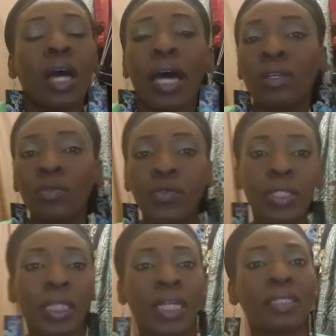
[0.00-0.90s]
I don't
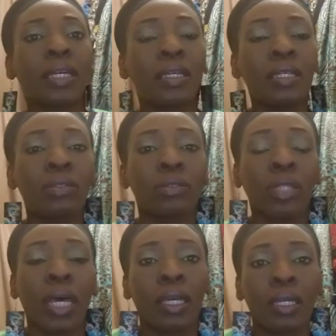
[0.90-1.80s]
feel like that either.
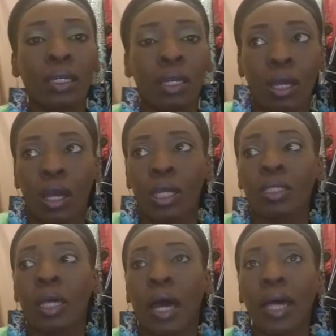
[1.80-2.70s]
Like,
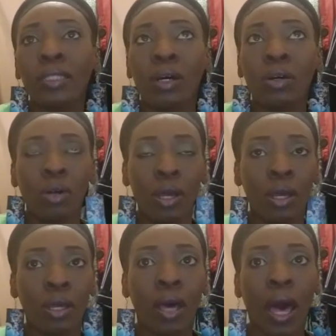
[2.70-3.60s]
I know
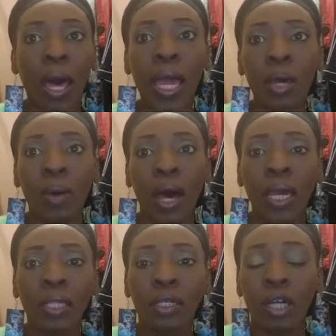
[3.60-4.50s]
I
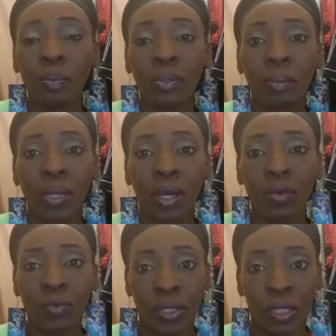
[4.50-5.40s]
got a couple of
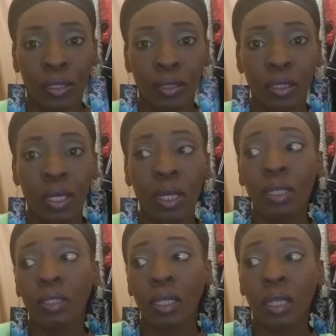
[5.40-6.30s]
male friends
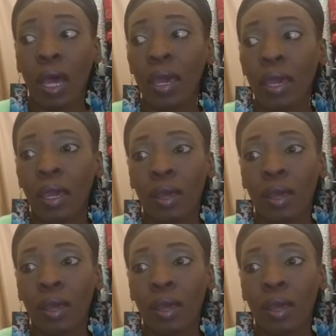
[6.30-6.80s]
that I've